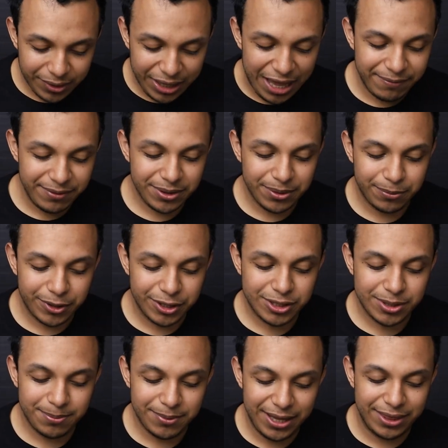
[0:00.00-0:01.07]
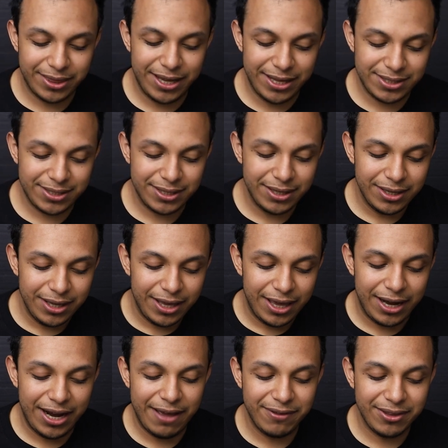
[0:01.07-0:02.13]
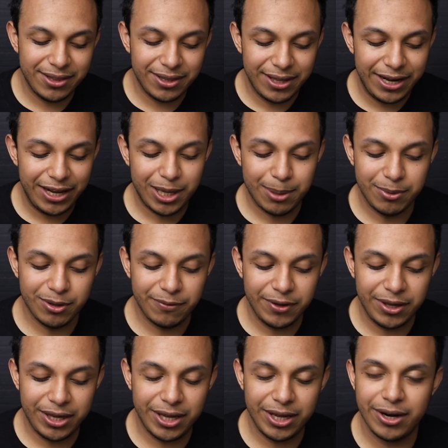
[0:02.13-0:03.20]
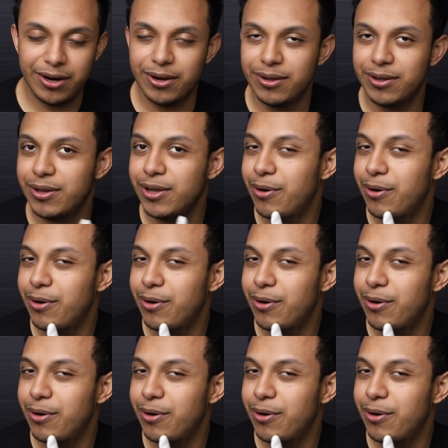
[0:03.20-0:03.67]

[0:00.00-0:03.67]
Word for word: having the wardrobe like that and having the lighting coming over here,